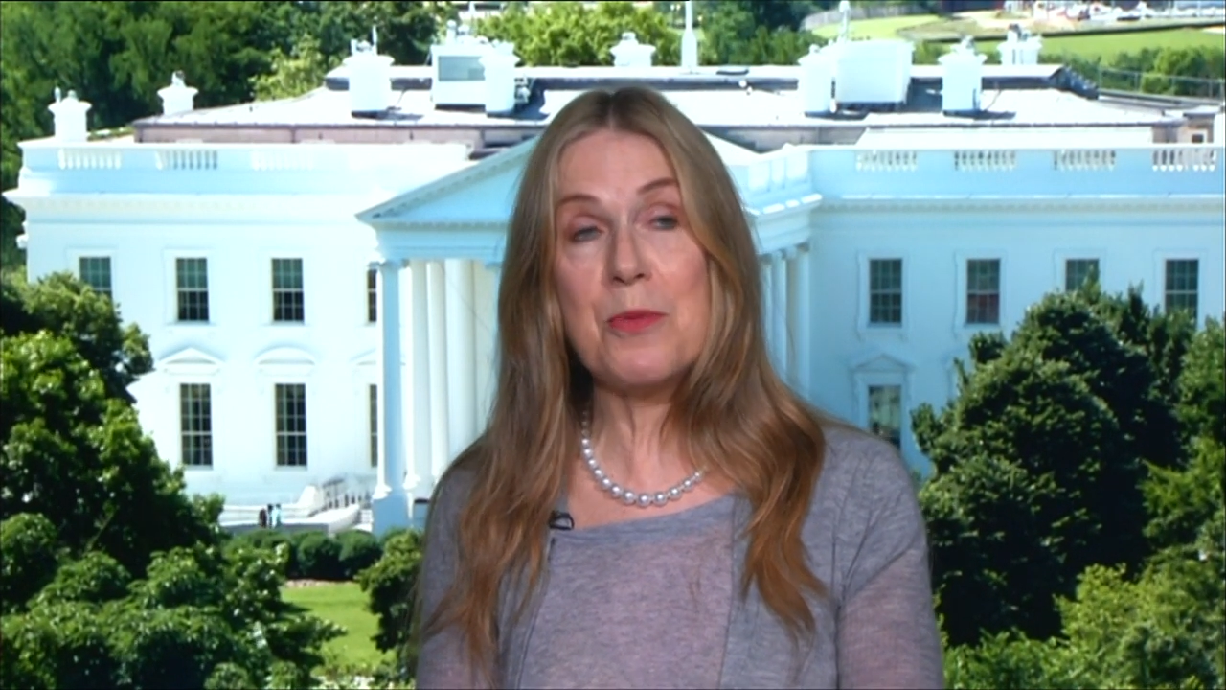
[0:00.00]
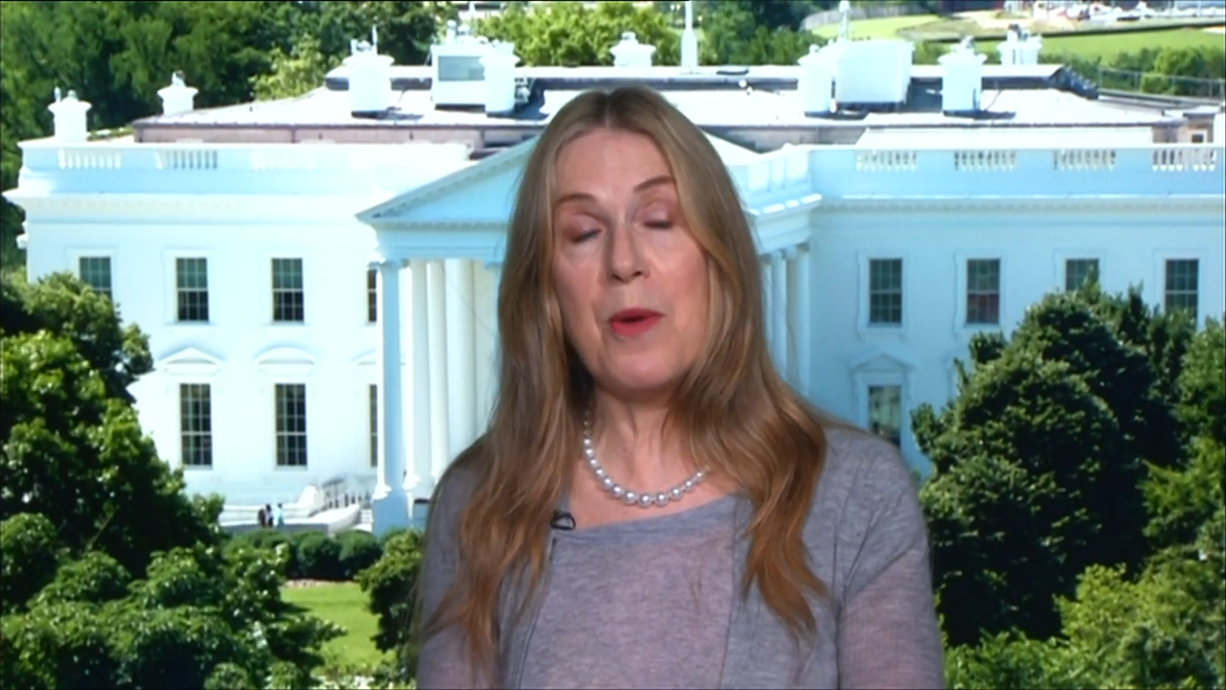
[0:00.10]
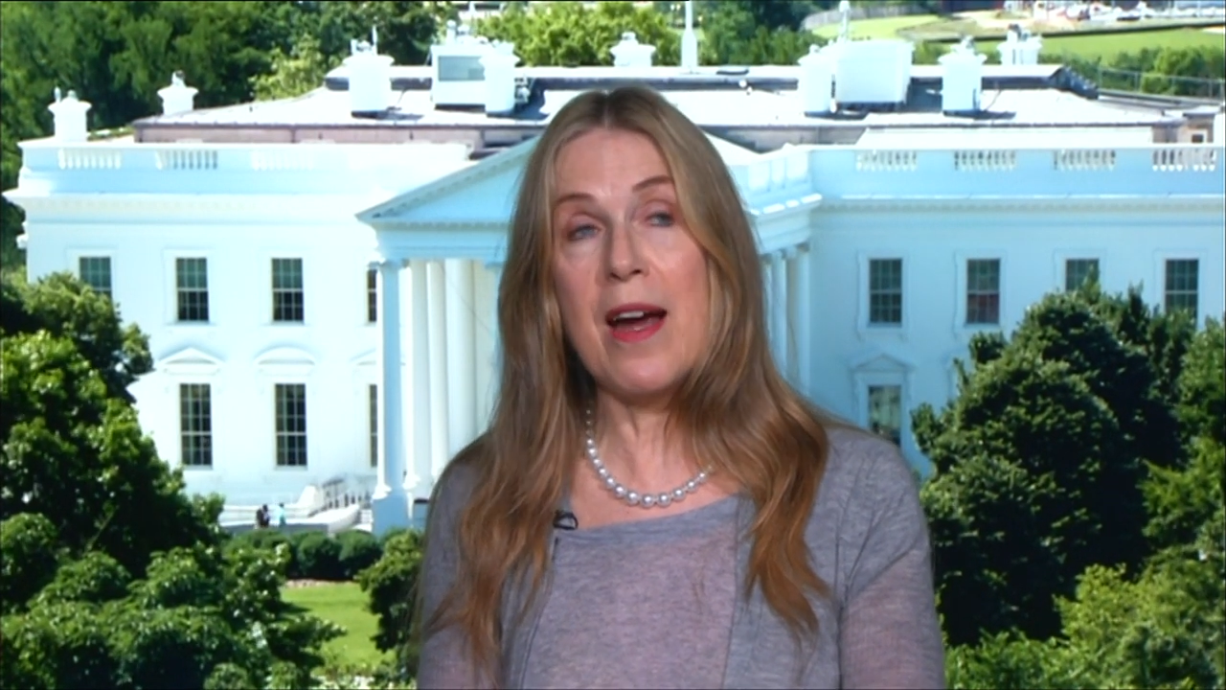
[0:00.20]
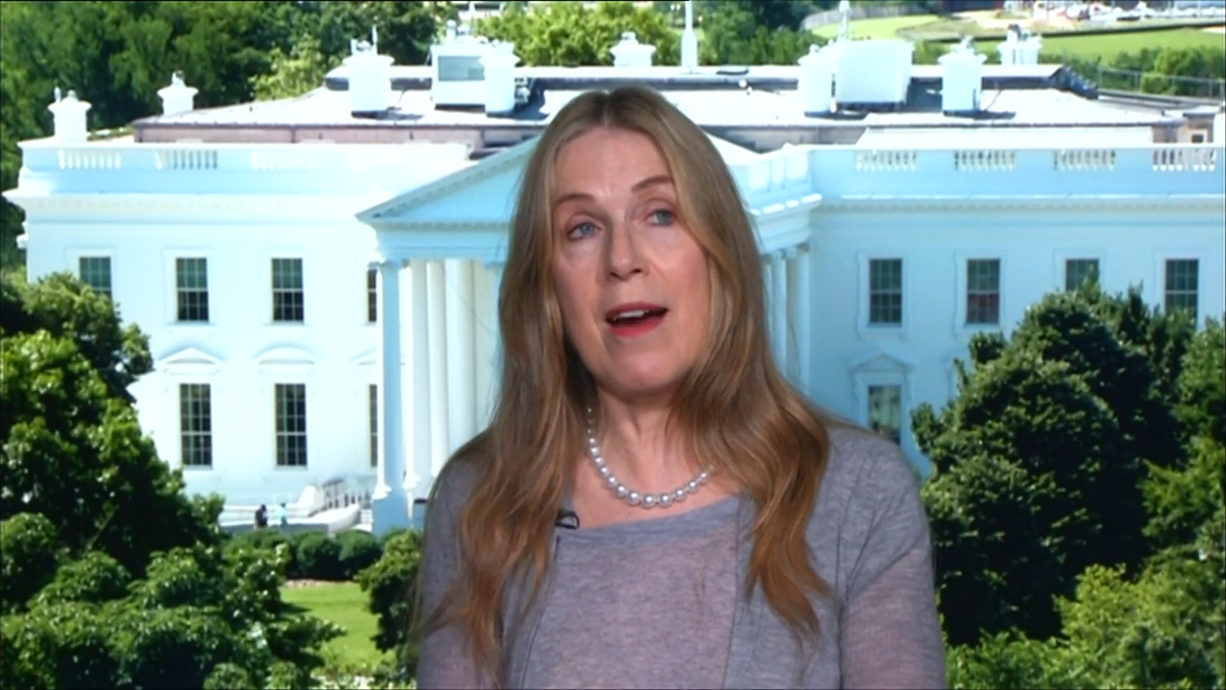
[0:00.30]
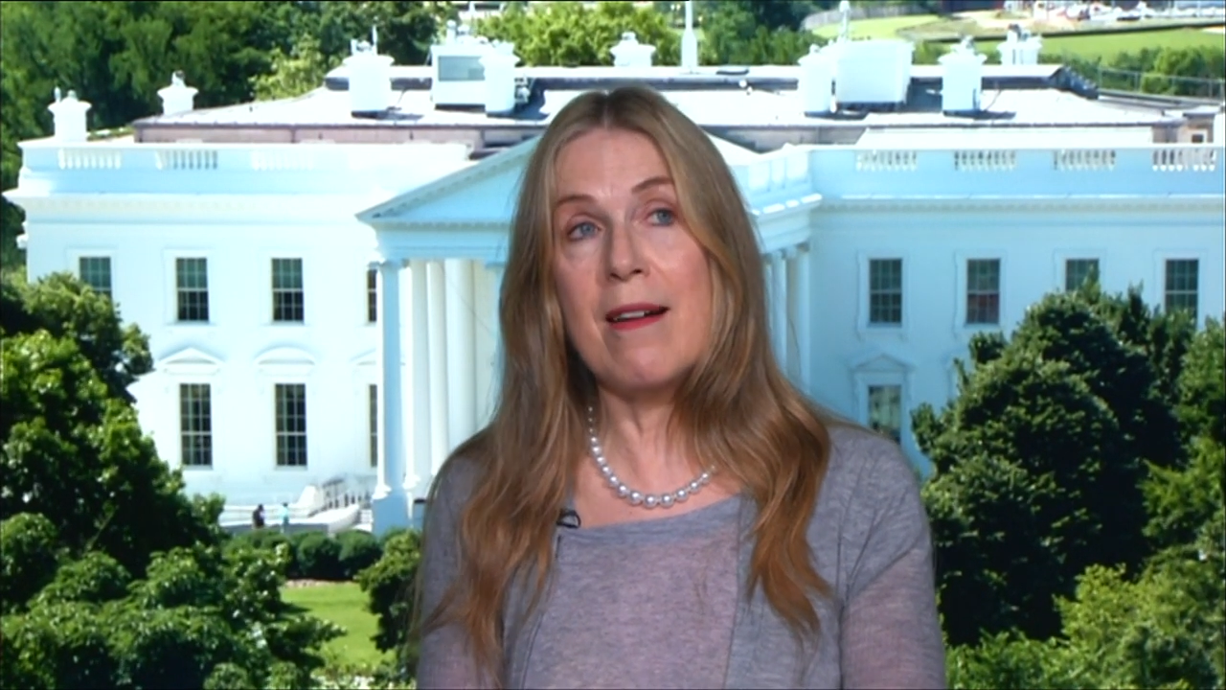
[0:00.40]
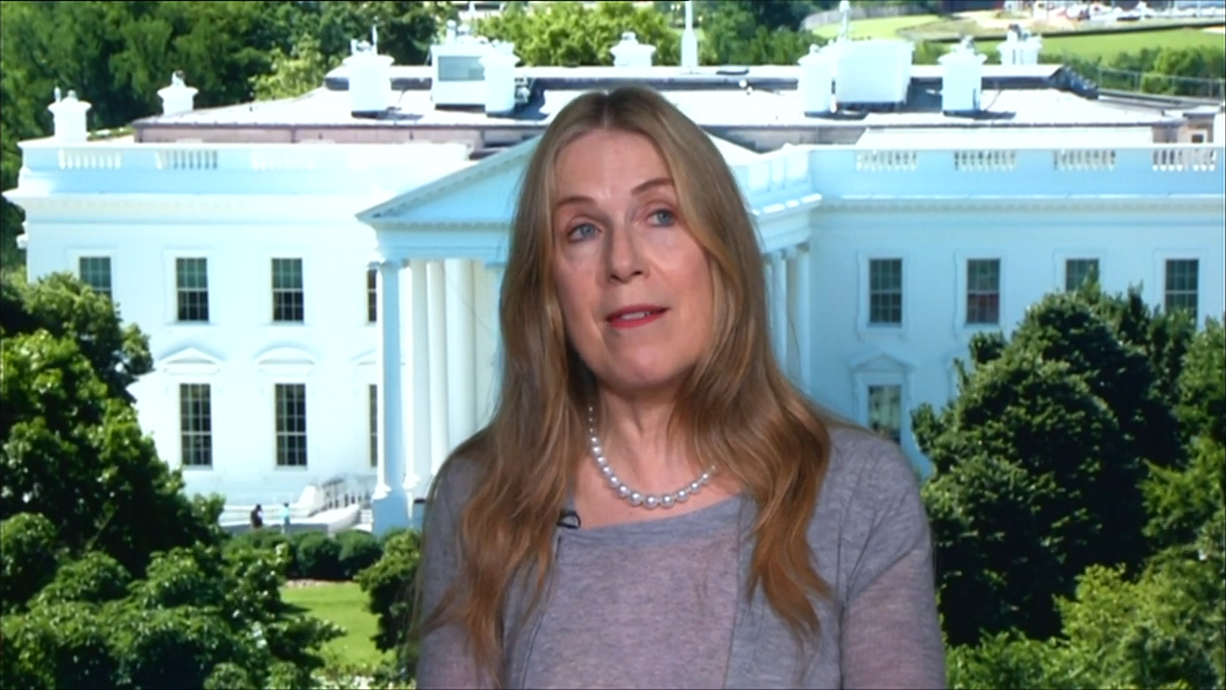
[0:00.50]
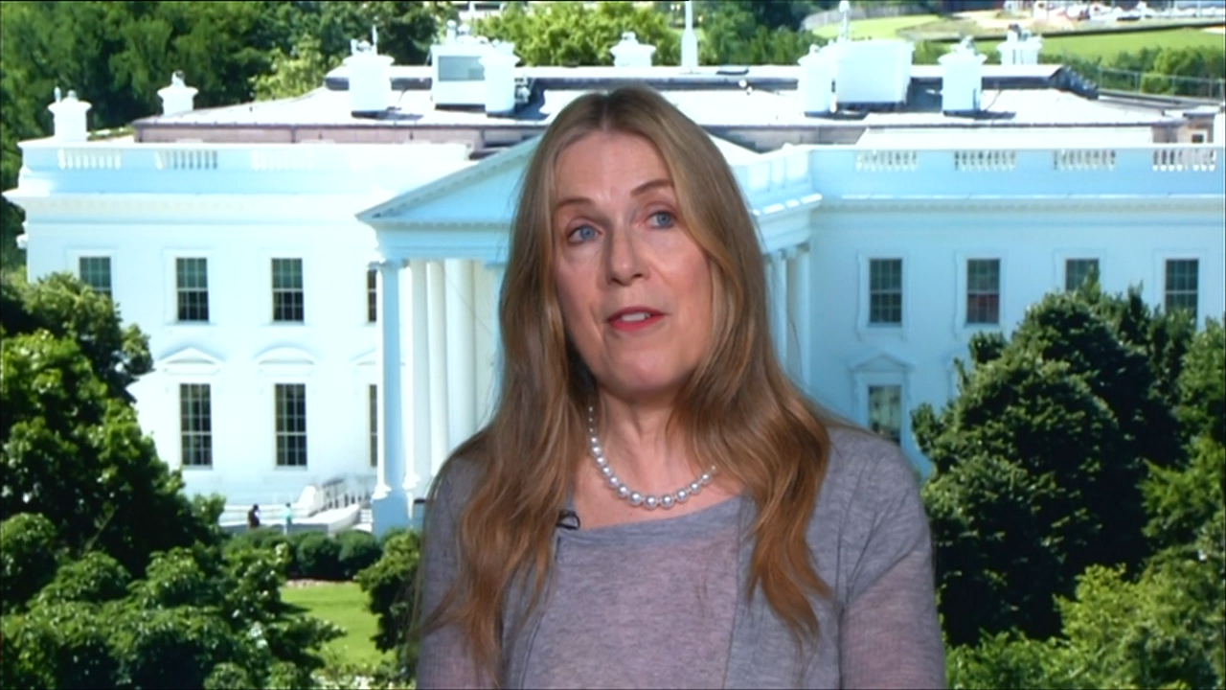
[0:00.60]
where